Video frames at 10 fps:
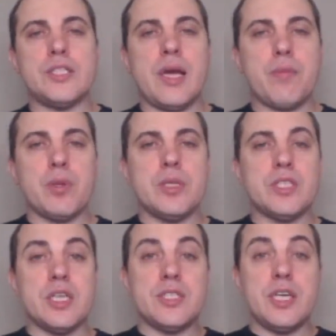example
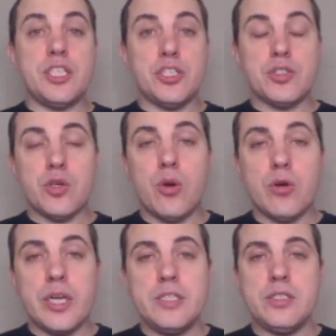is Cassius
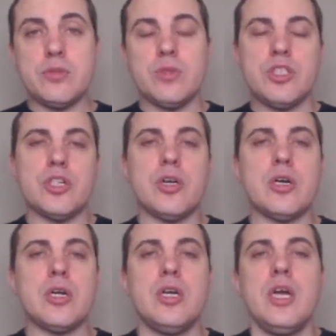coins, which
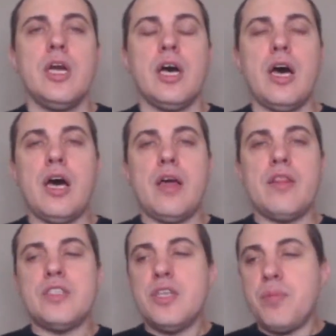are
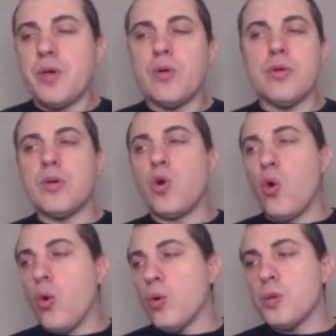the typical
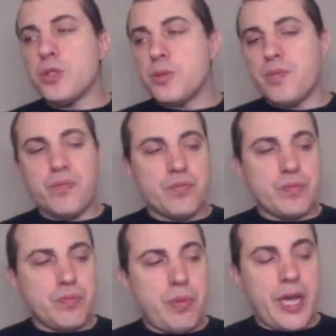gold
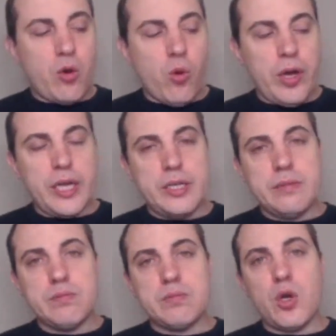
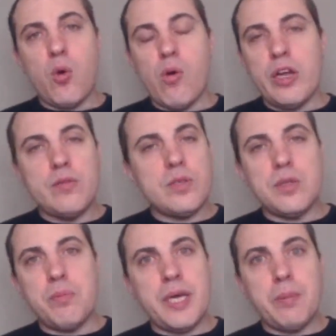Bitcoin coin
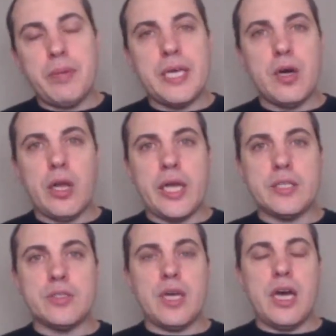with a big B on
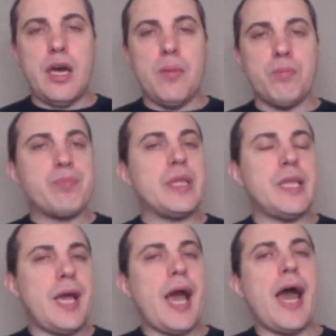it, but
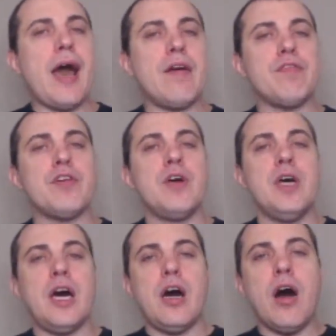they have
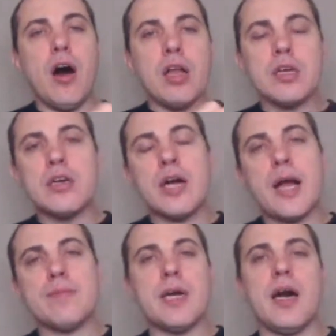a
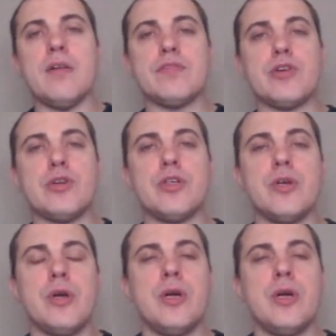hologram-covered